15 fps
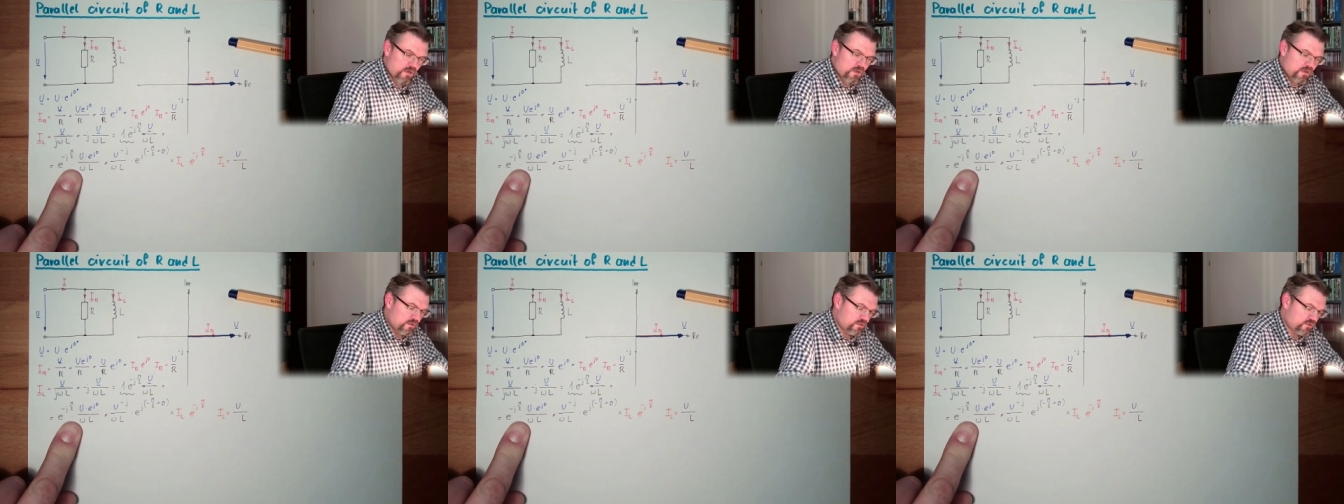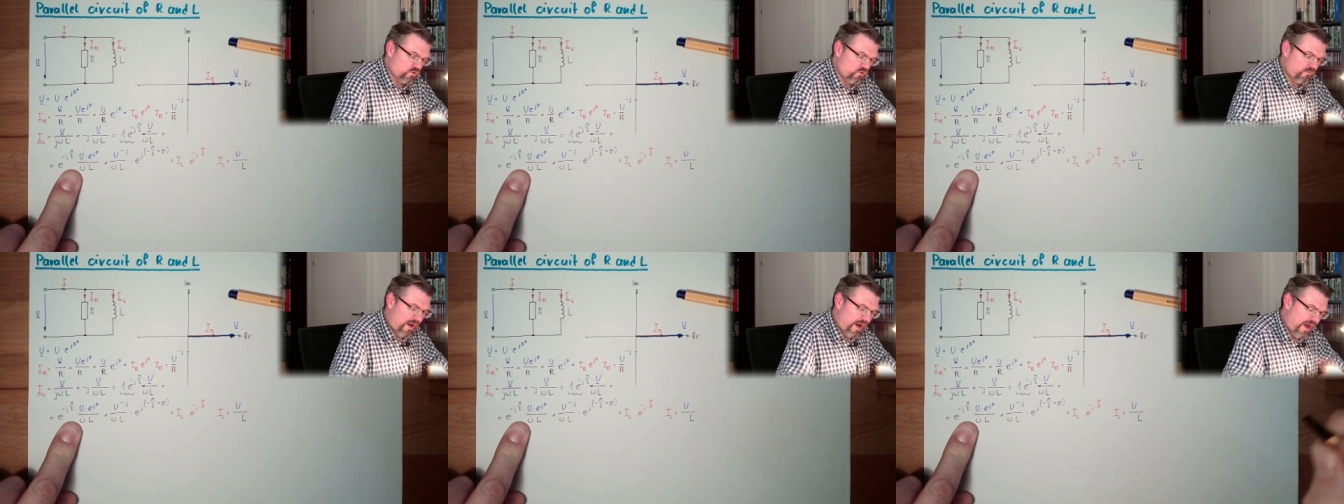So
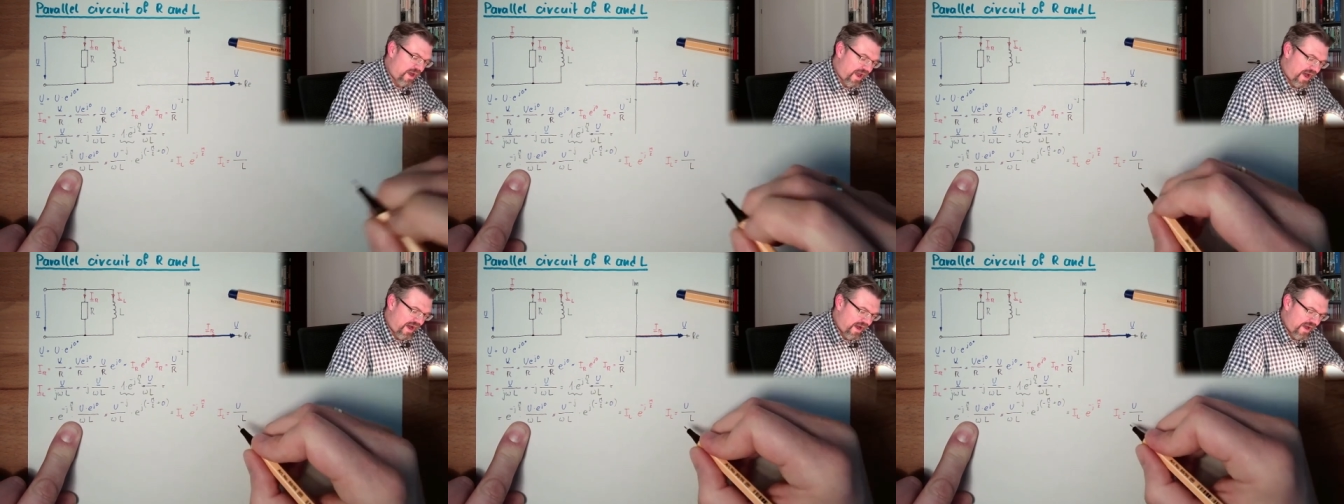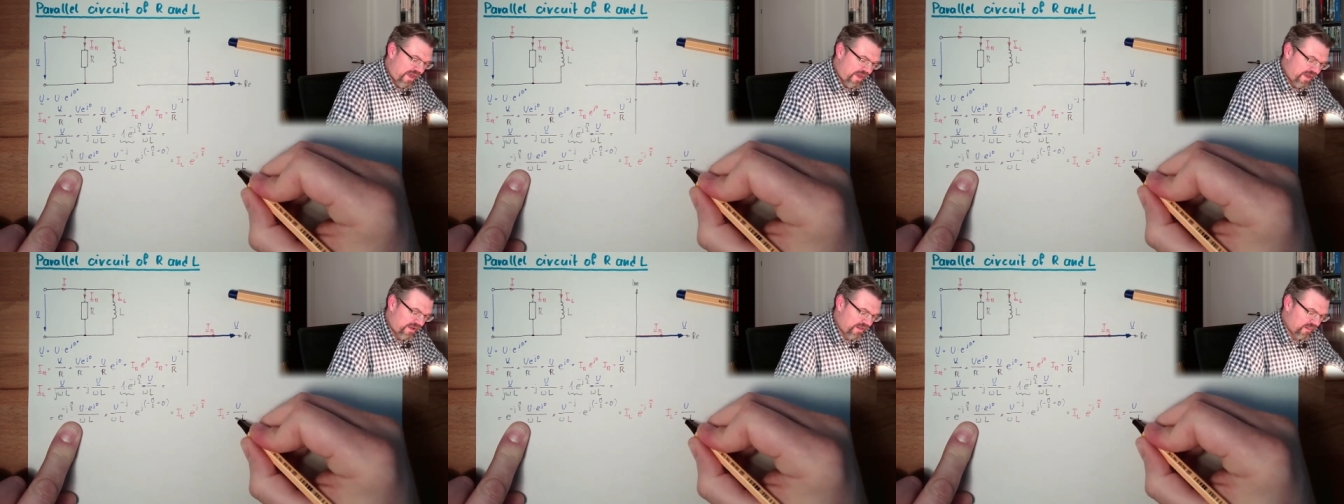my
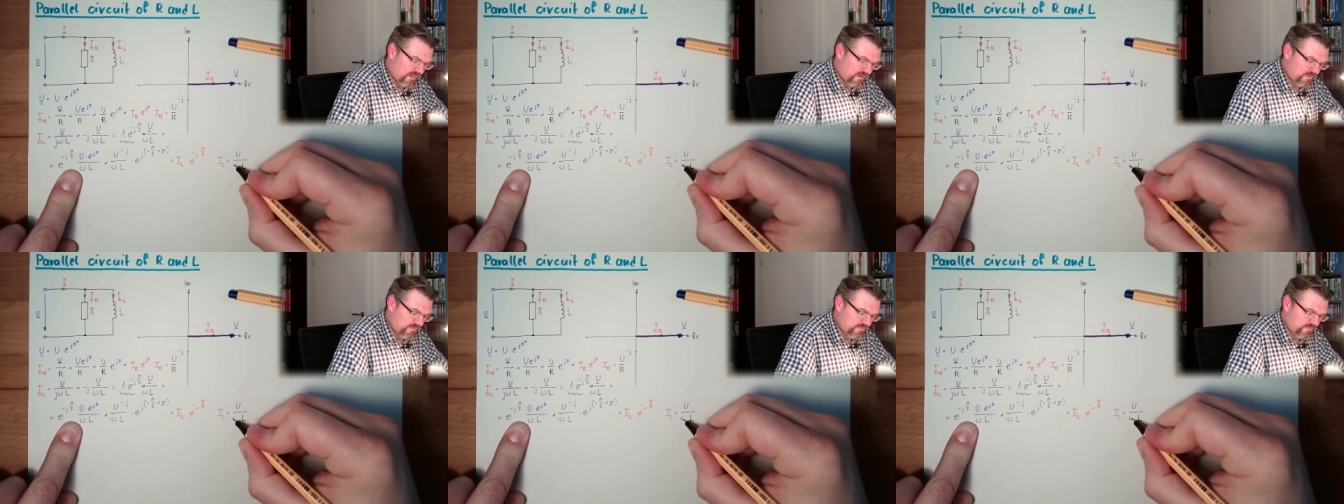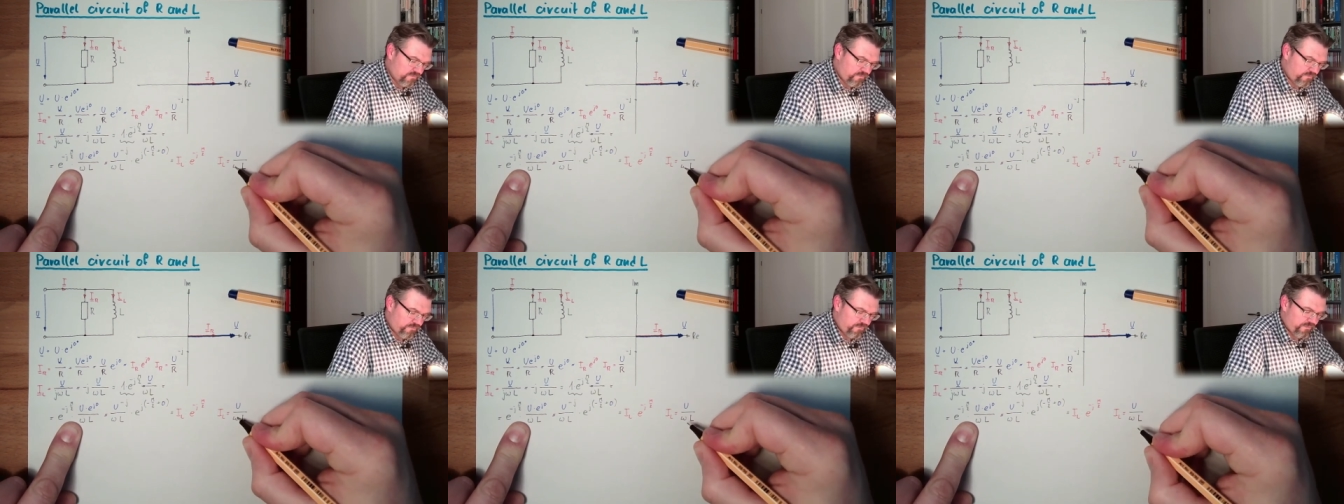IL
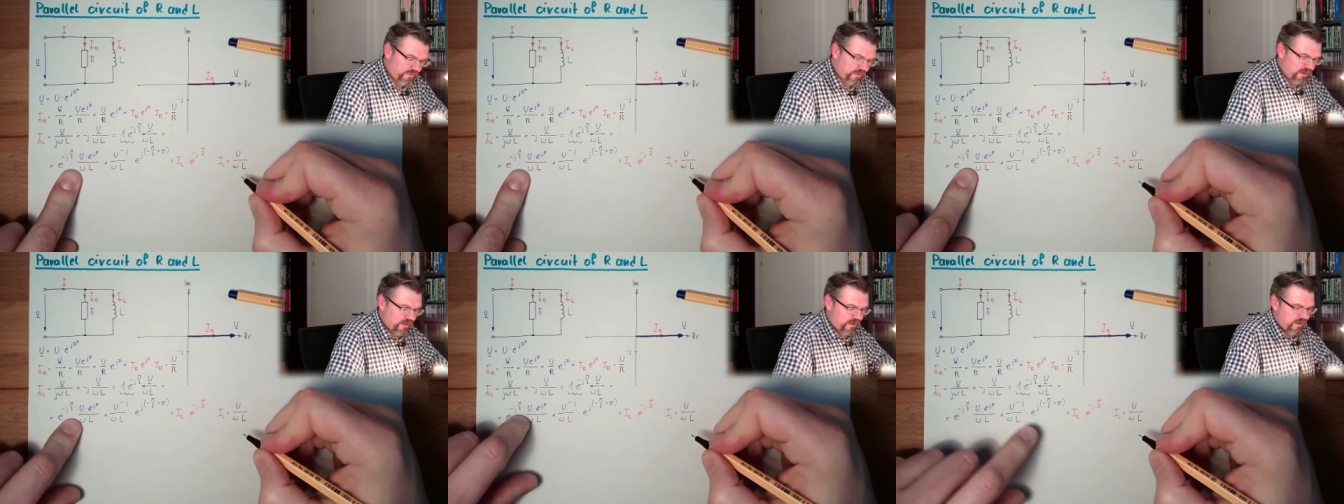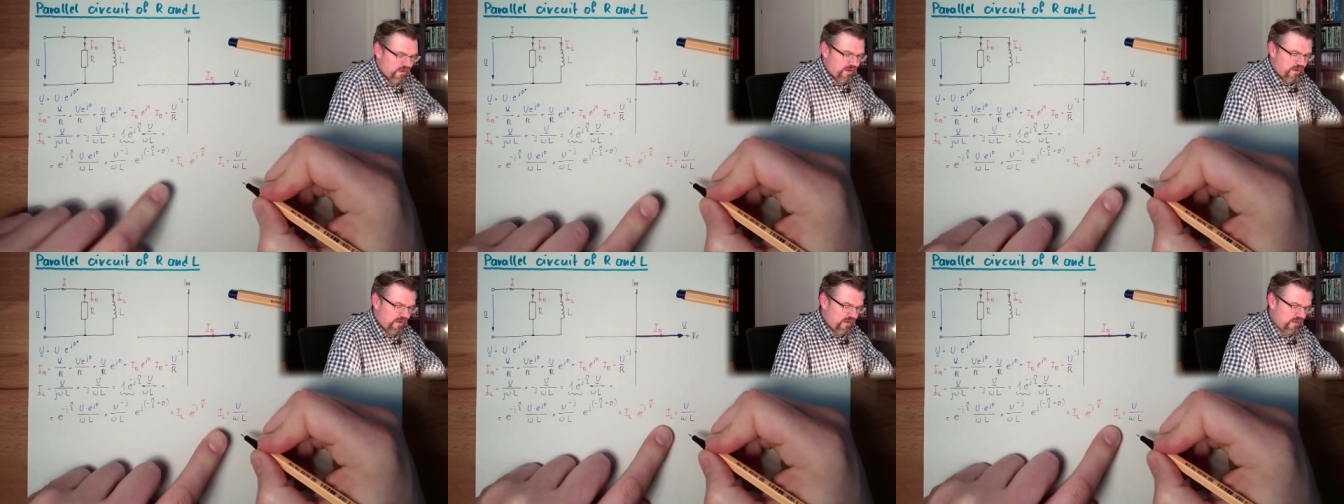
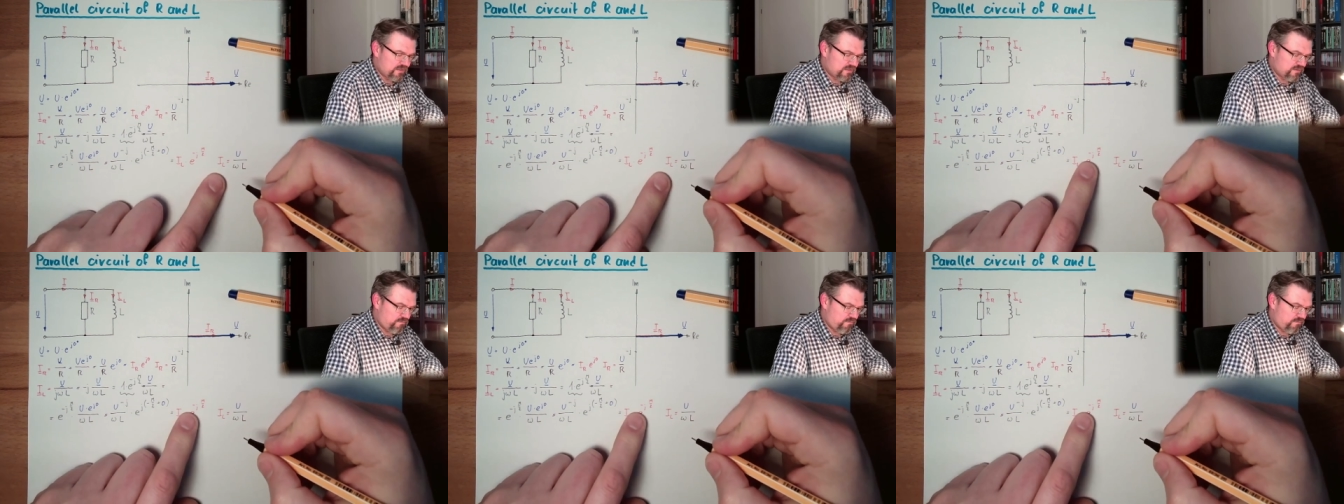is